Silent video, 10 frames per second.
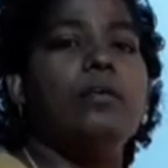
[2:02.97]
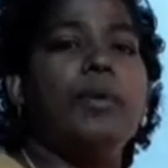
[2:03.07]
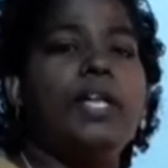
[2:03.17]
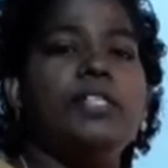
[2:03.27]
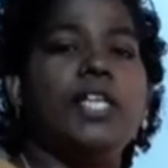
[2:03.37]

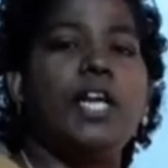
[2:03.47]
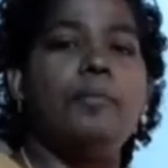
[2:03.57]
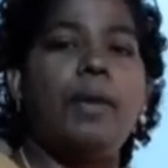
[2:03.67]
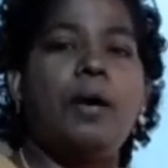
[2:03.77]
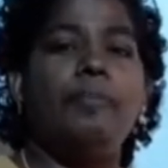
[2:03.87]
political
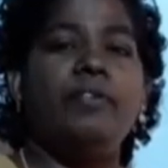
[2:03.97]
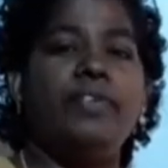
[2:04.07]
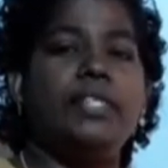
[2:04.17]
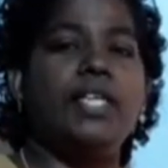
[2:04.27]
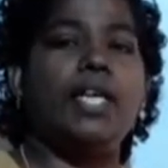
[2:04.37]
map,
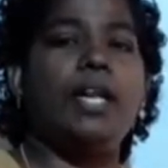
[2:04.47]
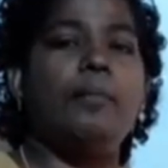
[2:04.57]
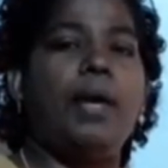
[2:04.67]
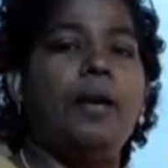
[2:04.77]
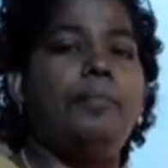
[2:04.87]
physical
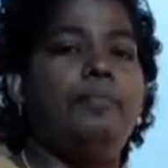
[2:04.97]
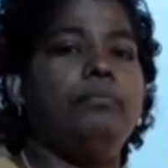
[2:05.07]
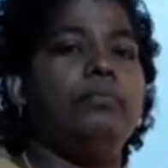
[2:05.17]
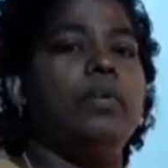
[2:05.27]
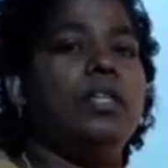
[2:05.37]

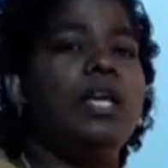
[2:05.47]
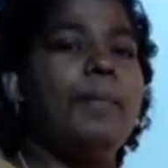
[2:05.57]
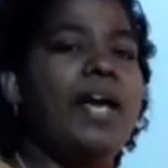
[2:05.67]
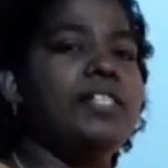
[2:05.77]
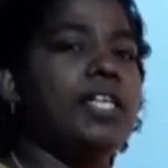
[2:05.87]
map,
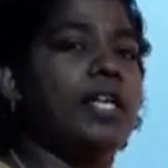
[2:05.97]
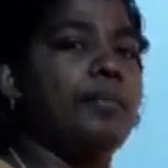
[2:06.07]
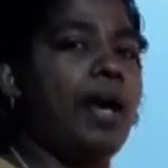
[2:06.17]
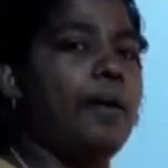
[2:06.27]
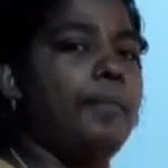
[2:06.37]
thematic
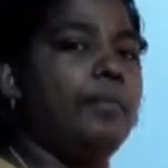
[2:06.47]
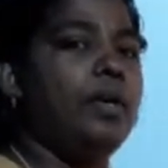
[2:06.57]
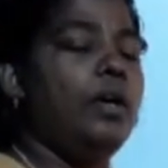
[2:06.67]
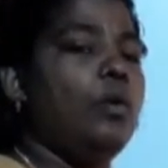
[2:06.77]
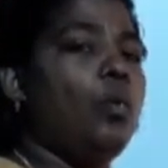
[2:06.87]
map,
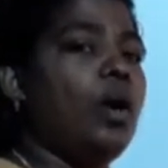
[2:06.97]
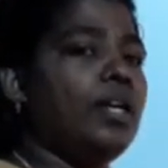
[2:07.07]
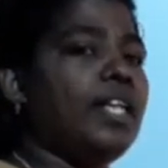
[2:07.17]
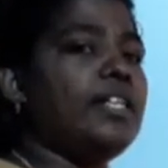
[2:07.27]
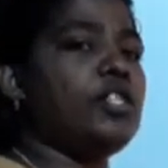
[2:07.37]

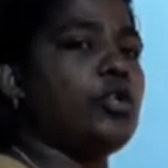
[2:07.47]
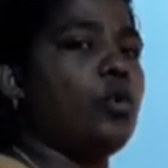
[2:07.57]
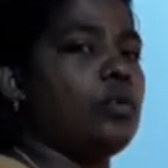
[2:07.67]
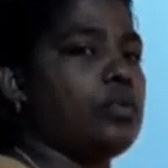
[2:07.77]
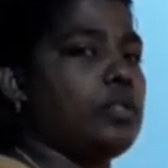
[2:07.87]
what it
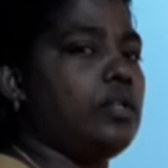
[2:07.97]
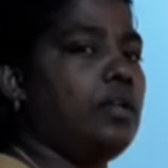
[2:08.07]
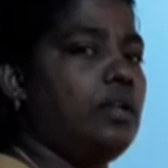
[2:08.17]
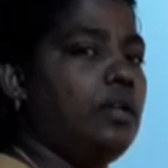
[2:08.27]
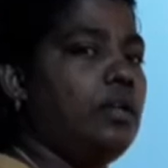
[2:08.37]
shows?
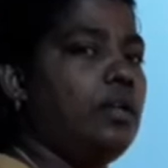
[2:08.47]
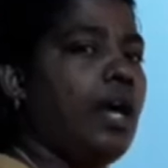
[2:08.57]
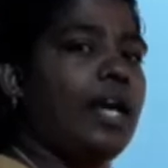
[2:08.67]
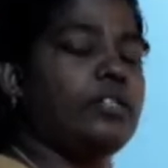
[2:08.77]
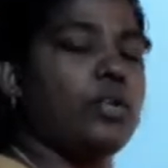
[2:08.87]

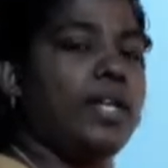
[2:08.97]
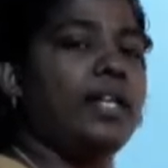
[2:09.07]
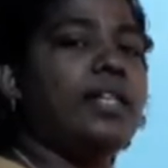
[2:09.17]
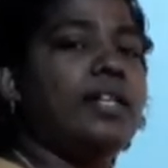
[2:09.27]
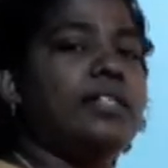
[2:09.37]

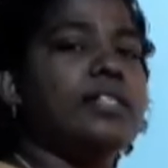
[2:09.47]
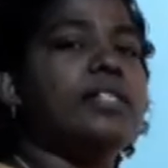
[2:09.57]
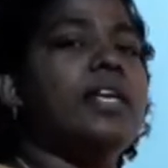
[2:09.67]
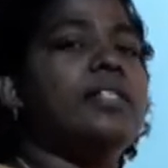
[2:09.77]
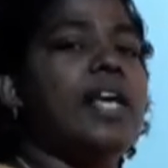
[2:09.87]
Actually, that is
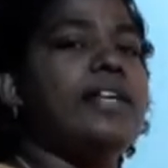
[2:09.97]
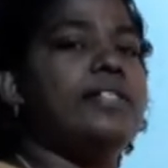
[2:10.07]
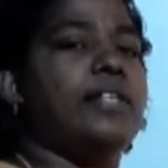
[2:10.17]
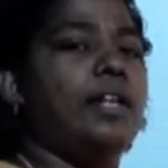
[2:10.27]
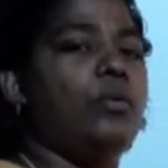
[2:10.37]
the
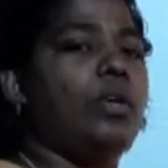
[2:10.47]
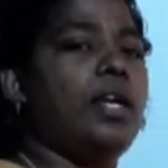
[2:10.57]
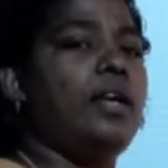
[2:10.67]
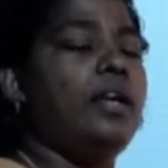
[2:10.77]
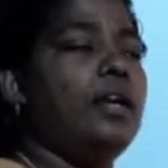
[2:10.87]
title.
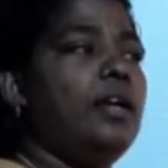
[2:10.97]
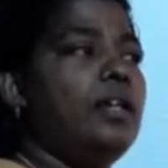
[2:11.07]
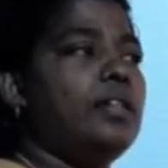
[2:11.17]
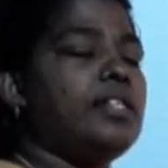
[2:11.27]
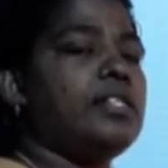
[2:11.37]
Okay,
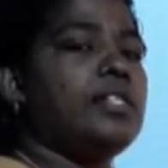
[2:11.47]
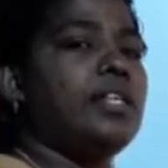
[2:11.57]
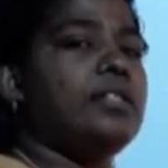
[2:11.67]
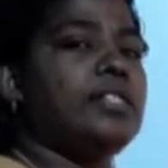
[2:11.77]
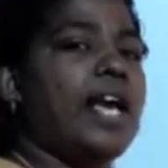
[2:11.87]
this
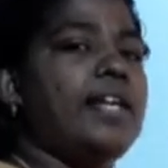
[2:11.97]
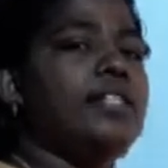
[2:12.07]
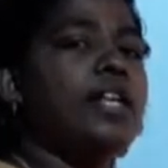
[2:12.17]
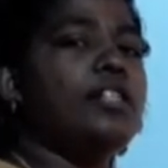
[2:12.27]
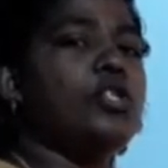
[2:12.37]

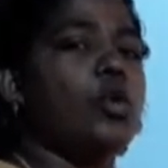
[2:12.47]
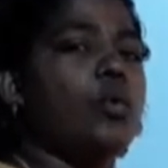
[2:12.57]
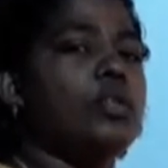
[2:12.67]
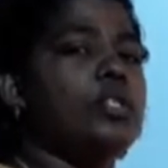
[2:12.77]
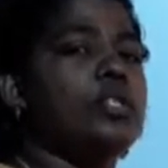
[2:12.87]
title
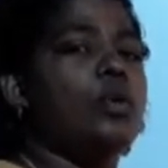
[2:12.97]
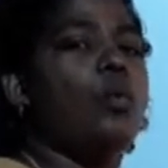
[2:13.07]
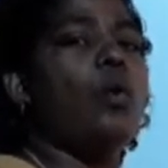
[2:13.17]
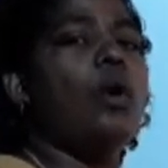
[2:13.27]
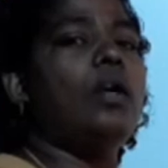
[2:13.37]
shows
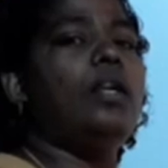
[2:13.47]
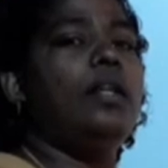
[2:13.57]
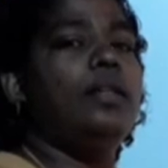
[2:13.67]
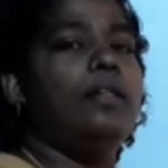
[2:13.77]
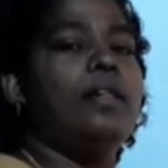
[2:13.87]

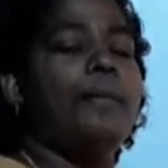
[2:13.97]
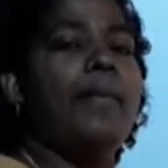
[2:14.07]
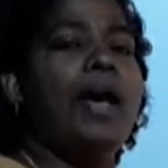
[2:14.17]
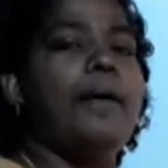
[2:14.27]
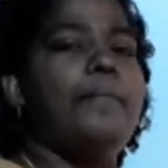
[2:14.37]
what the
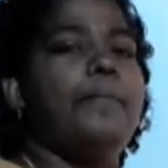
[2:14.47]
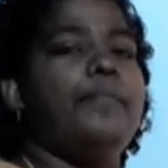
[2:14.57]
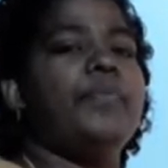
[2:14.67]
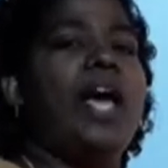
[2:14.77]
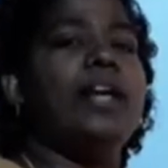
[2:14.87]

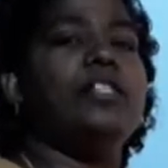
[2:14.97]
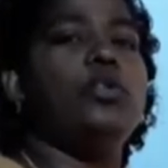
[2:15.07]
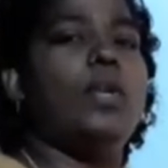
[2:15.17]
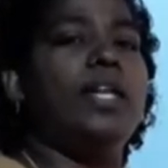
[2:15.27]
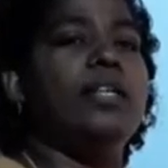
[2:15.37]
map
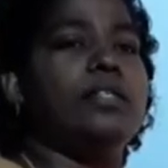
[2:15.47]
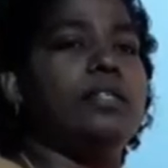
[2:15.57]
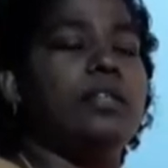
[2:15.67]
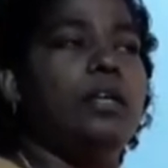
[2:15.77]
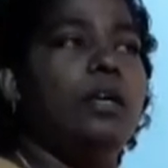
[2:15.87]
actually
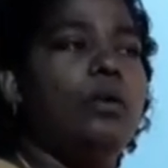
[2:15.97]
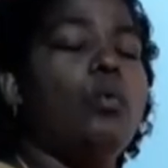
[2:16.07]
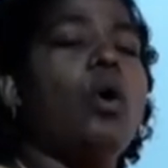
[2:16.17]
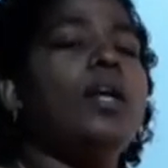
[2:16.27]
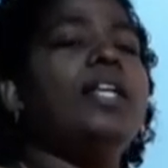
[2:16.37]
is.
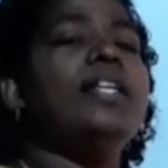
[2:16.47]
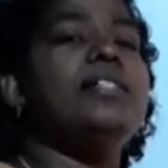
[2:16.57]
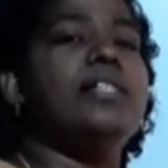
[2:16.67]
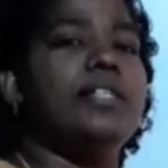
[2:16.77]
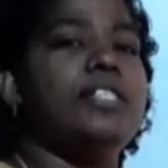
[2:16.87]
What
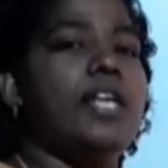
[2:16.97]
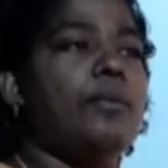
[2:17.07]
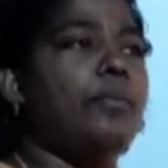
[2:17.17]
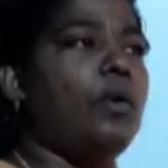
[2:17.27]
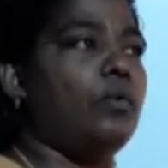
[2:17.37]
is it
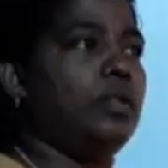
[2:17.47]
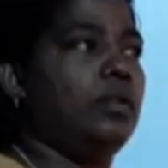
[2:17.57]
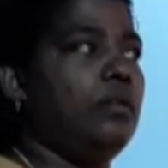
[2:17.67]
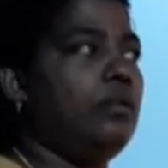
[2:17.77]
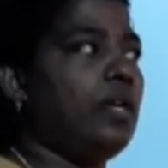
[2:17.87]
about?
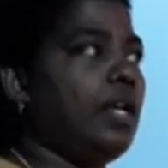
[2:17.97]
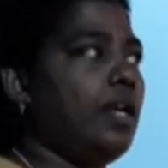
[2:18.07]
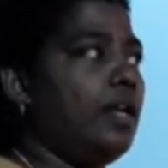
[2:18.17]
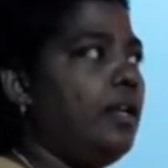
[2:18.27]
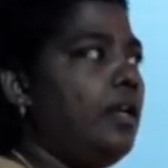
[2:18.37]

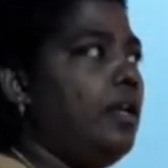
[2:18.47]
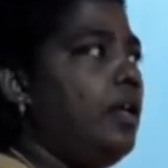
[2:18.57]
Okay,